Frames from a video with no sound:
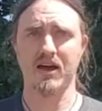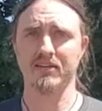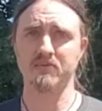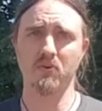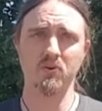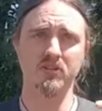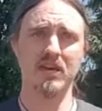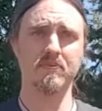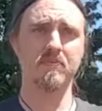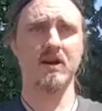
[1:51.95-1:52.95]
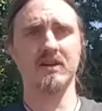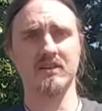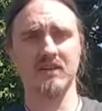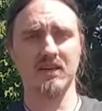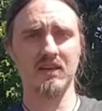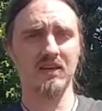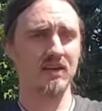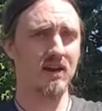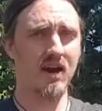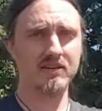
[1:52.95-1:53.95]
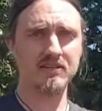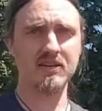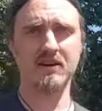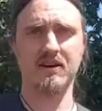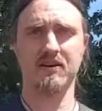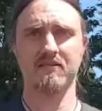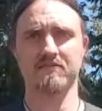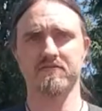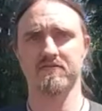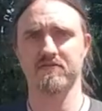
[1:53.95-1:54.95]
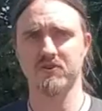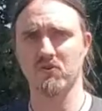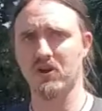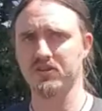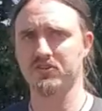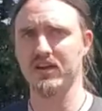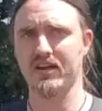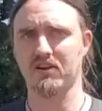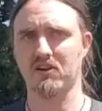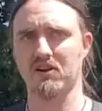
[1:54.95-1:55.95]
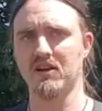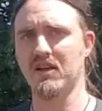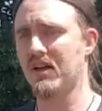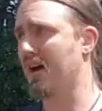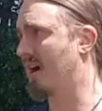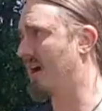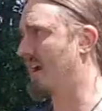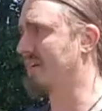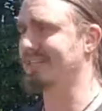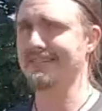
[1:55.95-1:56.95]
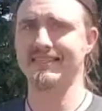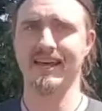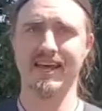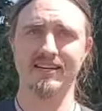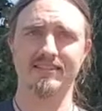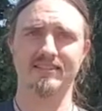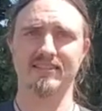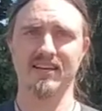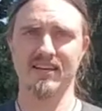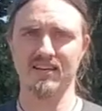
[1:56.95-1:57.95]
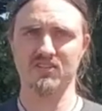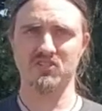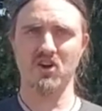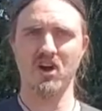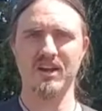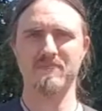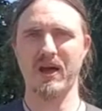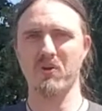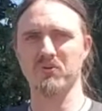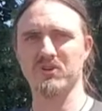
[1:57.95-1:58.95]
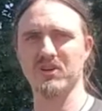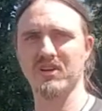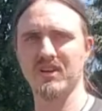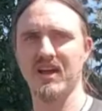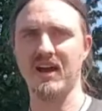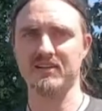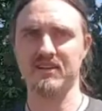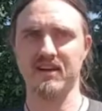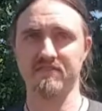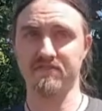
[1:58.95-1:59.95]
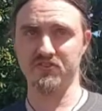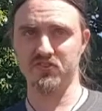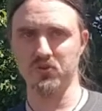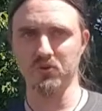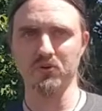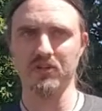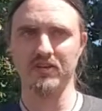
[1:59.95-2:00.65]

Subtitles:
It's important to keep in mind the idea of Fiore's dagger as it stands is not about a knife duel.